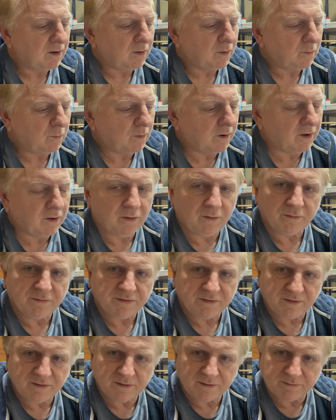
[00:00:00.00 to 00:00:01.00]
Well,
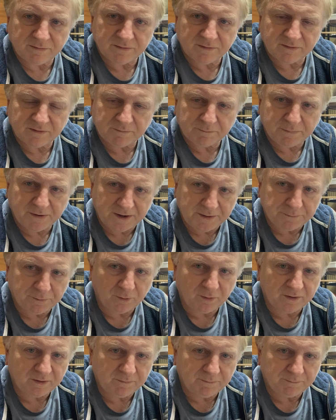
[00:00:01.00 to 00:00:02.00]

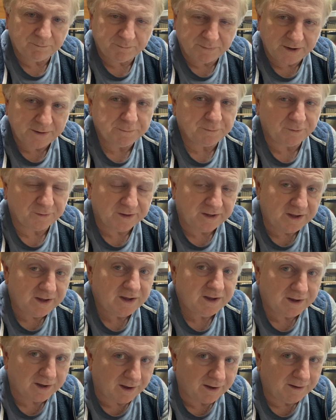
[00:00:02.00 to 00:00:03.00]
people
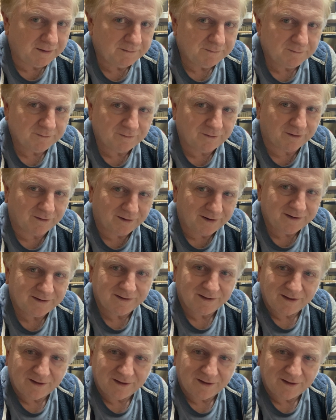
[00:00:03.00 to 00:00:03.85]
here, right?